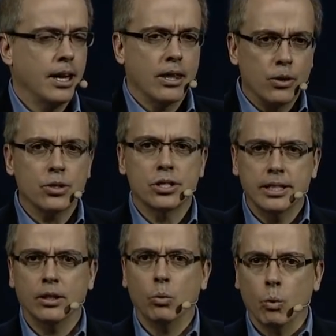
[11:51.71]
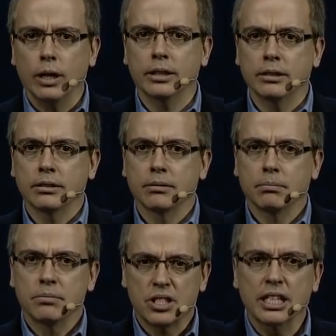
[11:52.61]
There's still one
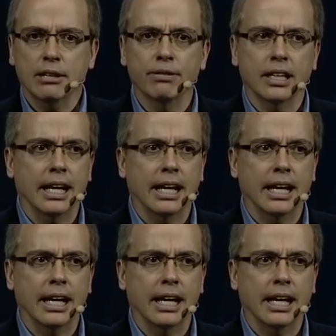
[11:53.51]
significant